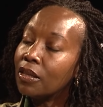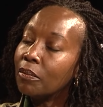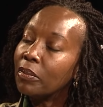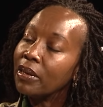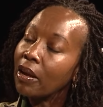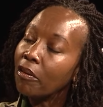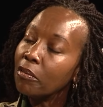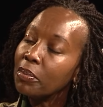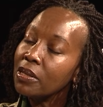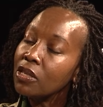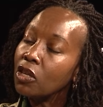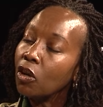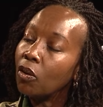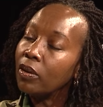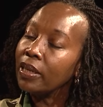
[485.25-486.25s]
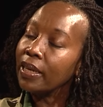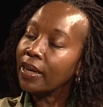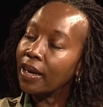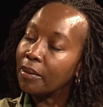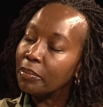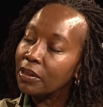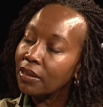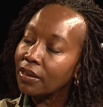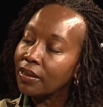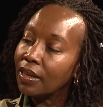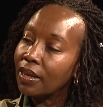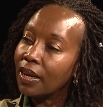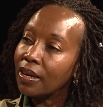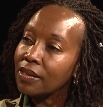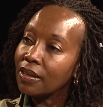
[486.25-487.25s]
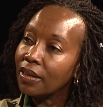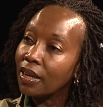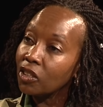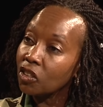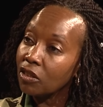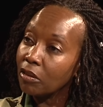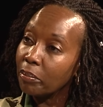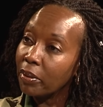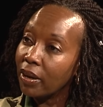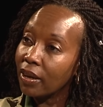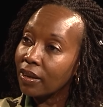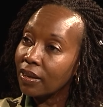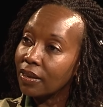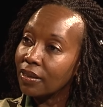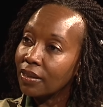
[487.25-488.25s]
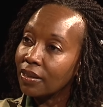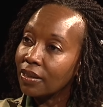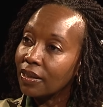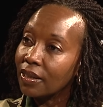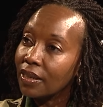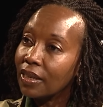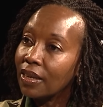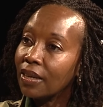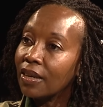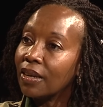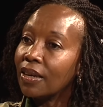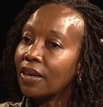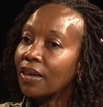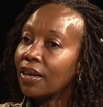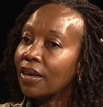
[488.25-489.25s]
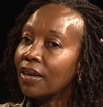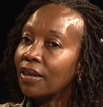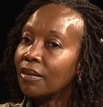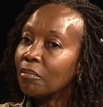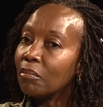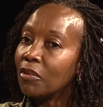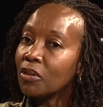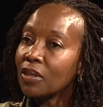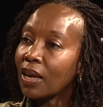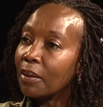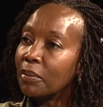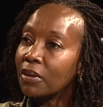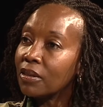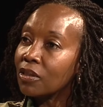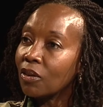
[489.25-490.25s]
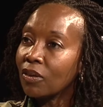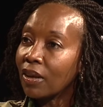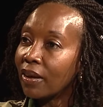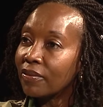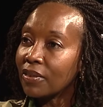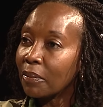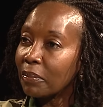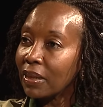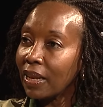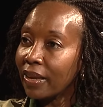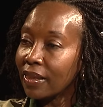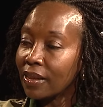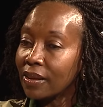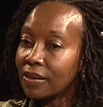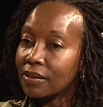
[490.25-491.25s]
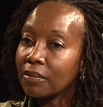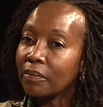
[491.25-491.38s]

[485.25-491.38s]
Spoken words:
Nairobi is the only capital that has a national park. Most capitals don't have something like that.